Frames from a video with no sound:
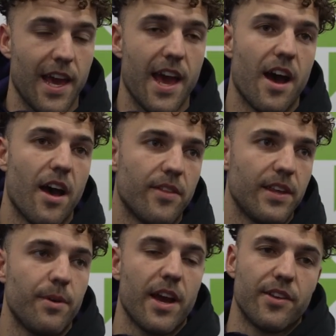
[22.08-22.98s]
Yeah, I
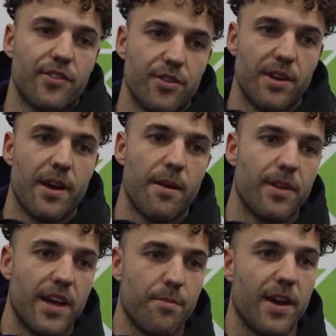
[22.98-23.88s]
think we understood that we hadn't
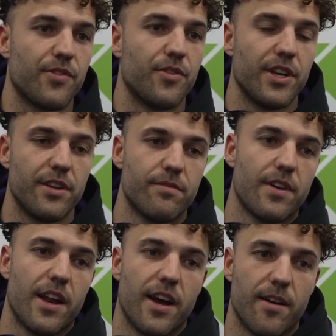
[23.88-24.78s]
played the best footy
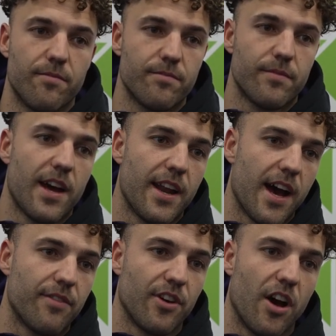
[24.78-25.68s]
at
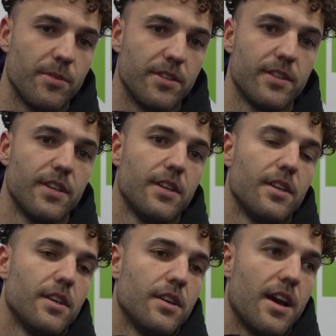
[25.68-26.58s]
halftime.
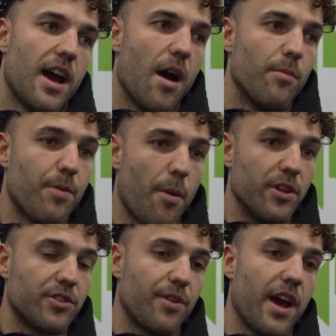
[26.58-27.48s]
And we probably
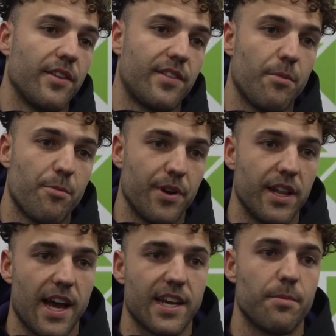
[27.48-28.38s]
looked around and said we're pretty
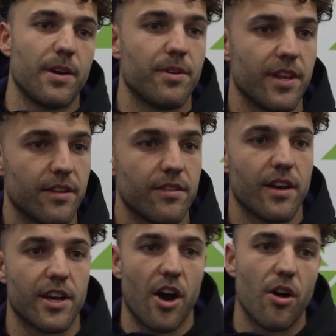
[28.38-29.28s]
lucky to be within
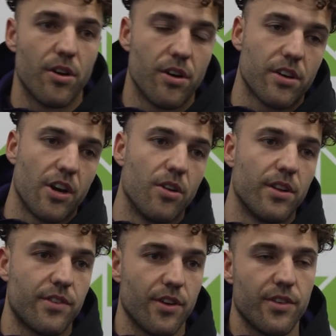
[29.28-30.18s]
a goal or a goal
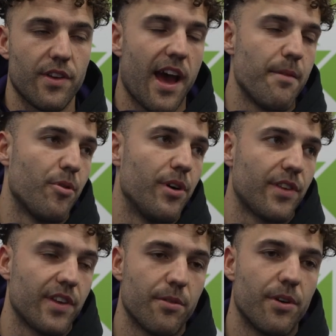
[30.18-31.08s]
or two. So 8
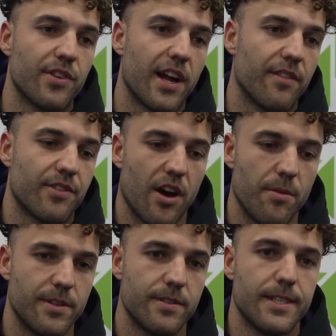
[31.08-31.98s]
points, I think it was, at
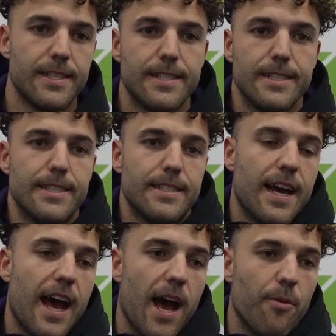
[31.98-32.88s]
halftime.
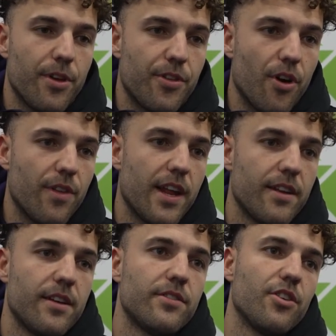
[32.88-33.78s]
And we thought that
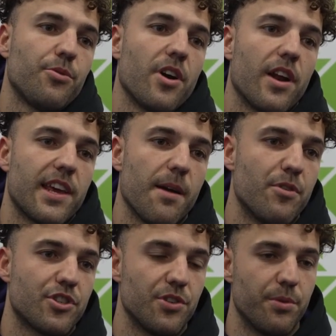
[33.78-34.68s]
as long as we kind of kept
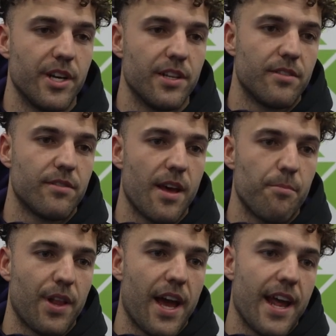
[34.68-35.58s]
pushing the wheel
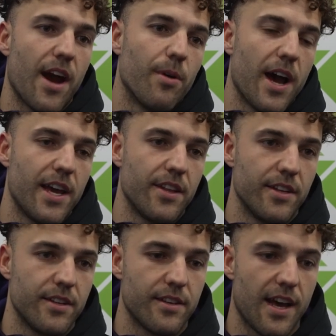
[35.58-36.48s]
and playing our way,
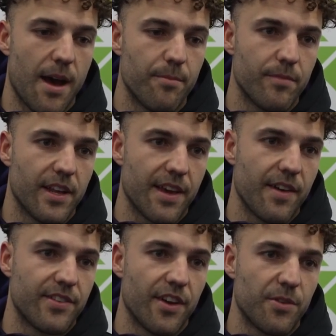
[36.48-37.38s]
then give
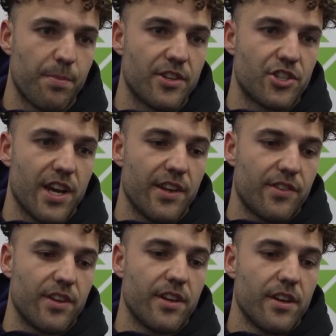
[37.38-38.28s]
ourselves the best chance
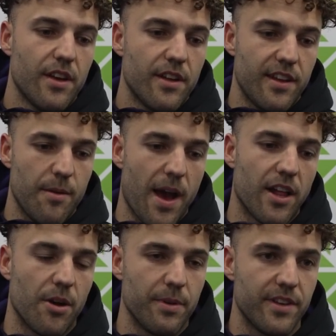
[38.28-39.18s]
to tip back
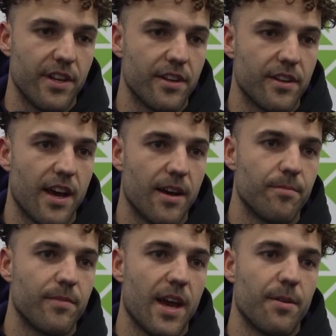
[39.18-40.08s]
like we did. And
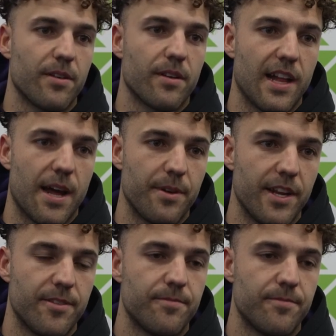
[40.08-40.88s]
we're glad we did.